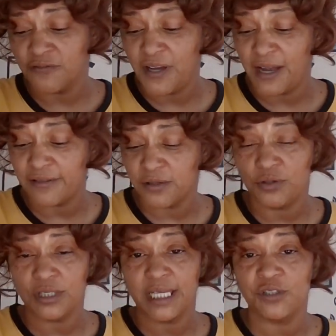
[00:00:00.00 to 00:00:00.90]
The five of
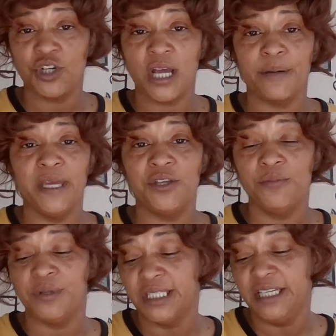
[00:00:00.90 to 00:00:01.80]
swords, they was trying to make
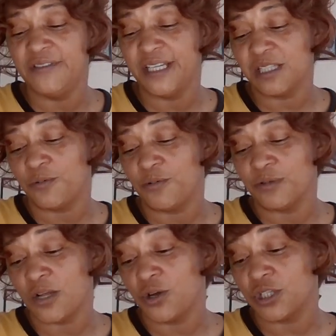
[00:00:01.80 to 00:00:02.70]
you believe that someone
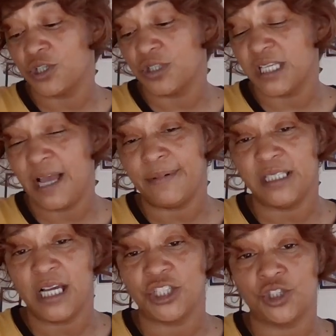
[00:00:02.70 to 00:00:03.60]
was going to
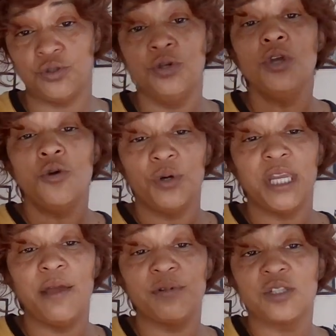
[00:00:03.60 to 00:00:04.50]
sabotage you when
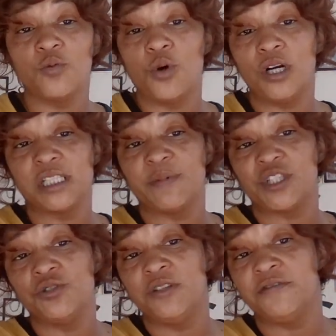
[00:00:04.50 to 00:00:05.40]
they was the ones,
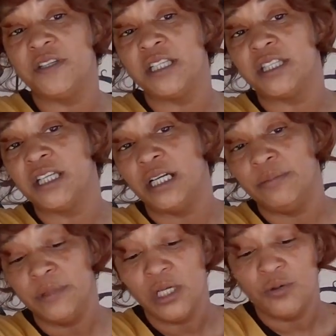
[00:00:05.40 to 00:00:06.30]
but you defeated
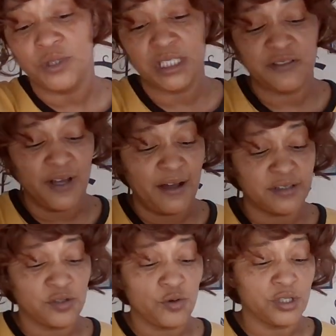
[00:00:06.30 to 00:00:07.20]
them with this five
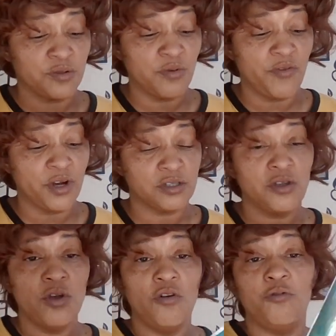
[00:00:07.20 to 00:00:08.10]
of swords in reverse.
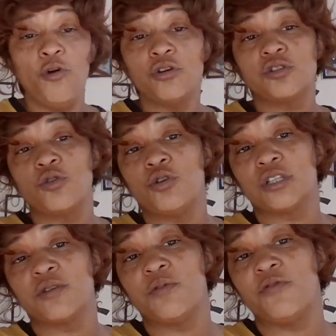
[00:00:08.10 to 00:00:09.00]
Four
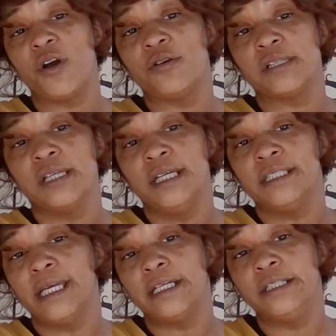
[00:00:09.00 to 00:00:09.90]
swords in reverse.
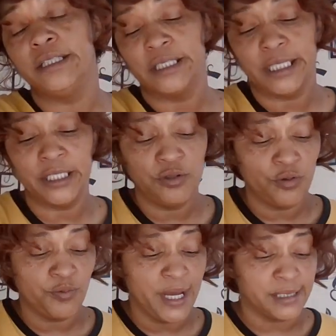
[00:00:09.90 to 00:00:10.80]
They couldn't lay you
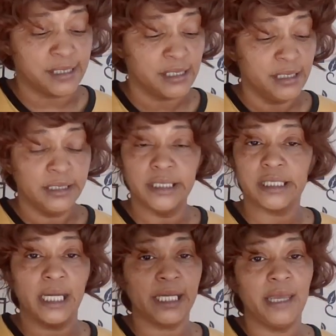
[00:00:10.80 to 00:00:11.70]
to rest.
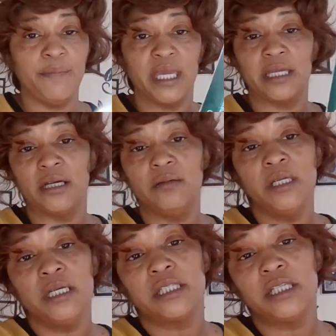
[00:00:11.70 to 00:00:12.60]
Listen, I can't make it
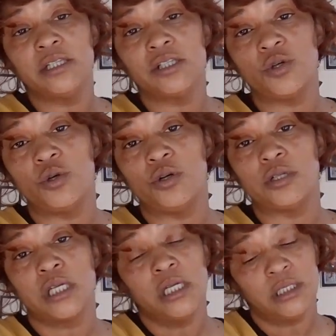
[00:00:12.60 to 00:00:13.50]
up. Ten of
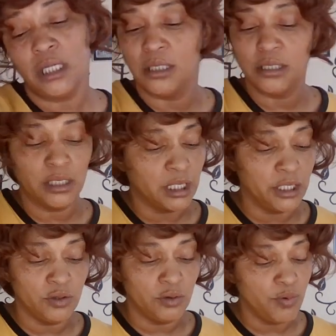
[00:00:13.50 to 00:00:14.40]
swords. They couldn't
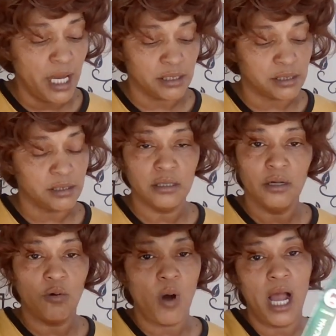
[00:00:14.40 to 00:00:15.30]
lay you to rest.
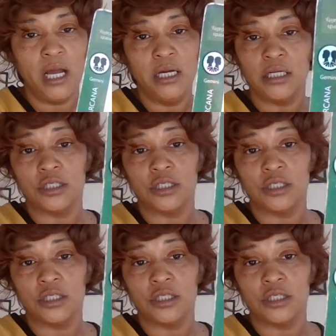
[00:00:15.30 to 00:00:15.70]
Why?